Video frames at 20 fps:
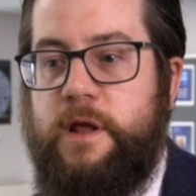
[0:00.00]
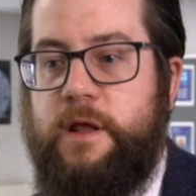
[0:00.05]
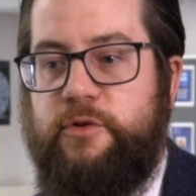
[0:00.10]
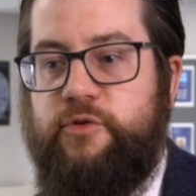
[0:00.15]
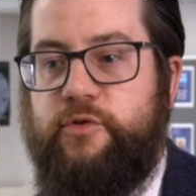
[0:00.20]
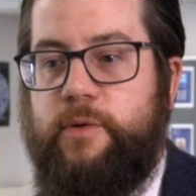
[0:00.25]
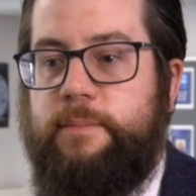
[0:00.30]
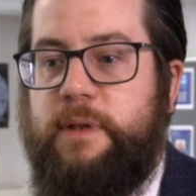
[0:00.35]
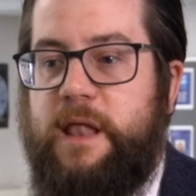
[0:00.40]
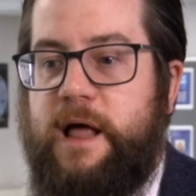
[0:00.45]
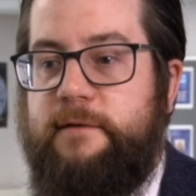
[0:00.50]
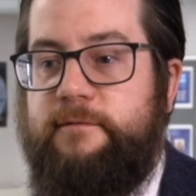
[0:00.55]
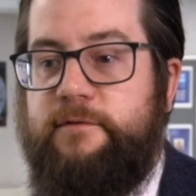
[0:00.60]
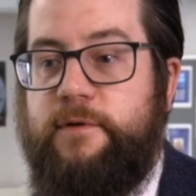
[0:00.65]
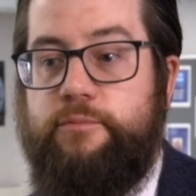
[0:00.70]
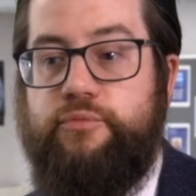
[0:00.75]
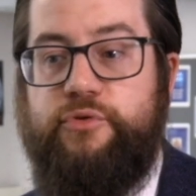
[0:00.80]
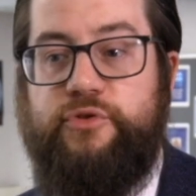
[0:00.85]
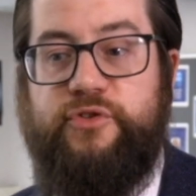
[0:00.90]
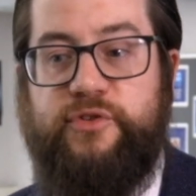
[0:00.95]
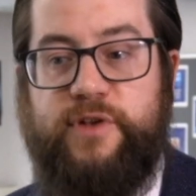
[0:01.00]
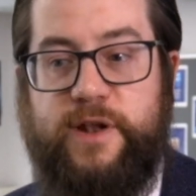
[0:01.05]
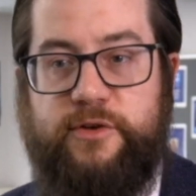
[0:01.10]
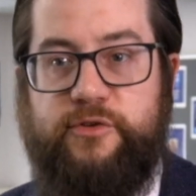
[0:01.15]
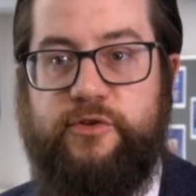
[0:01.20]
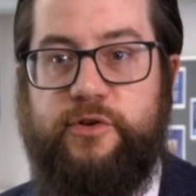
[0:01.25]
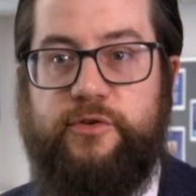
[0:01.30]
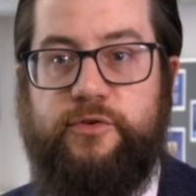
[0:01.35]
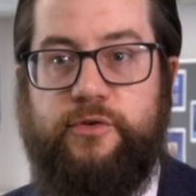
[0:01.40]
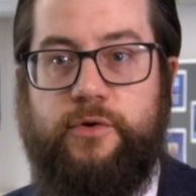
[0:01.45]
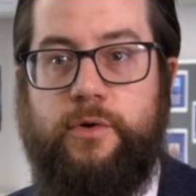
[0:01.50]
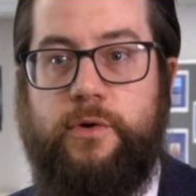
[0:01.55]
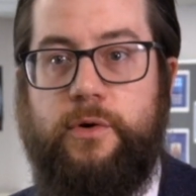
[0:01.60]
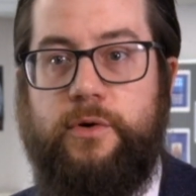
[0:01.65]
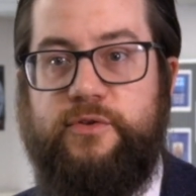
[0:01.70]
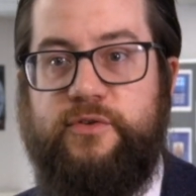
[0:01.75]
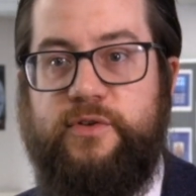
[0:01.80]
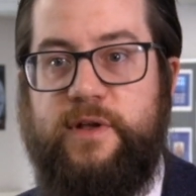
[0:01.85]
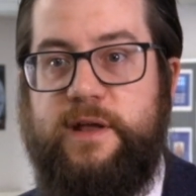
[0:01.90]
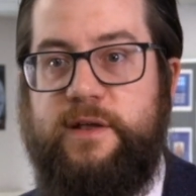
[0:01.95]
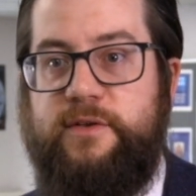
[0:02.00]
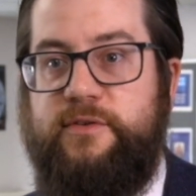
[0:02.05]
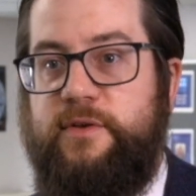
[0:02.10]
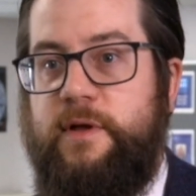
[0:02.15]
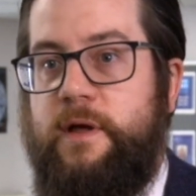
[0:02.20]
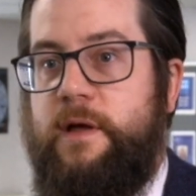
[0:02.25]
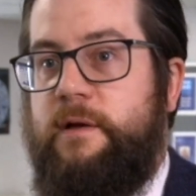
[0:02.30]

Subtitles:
to apply for prestigious courses,